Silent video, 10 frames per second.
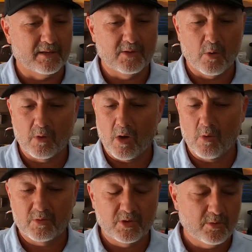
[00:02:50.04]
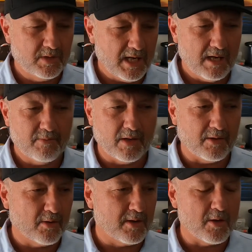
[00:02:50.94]
Don't go too deep.
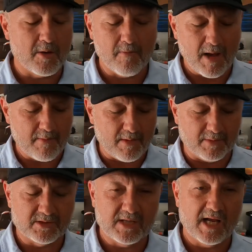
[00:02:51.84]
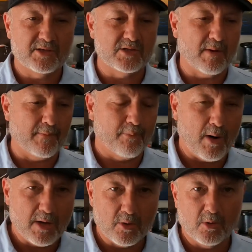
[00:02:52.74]
You might make mistakes. You might
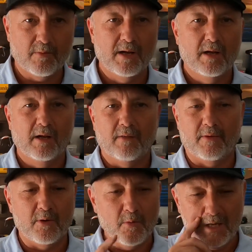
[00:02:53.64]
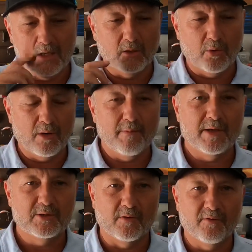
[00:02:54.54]
break them. You need to learn and
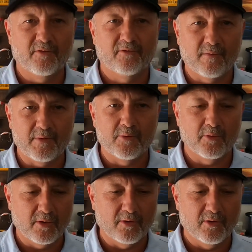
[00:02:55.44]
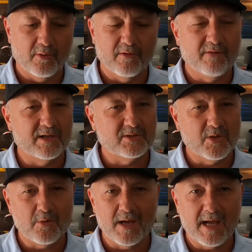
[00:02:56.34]
make sure this is something you're going to do and invest.
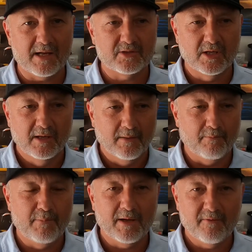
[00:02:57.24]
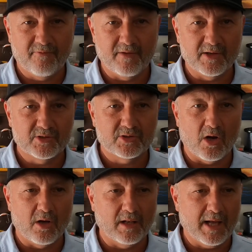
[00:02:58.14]
You can catch big fish
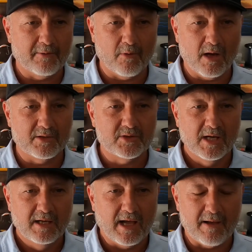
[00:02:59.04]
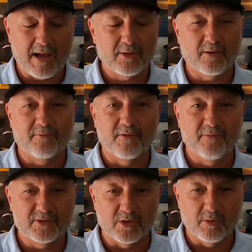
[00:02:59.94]
on light rods. I took a friend
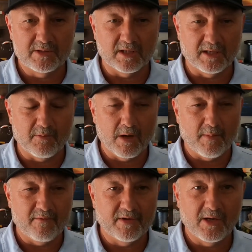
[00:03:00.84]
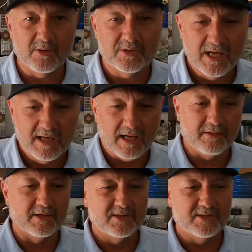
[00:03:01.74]
fishing recently, one of my videos, and the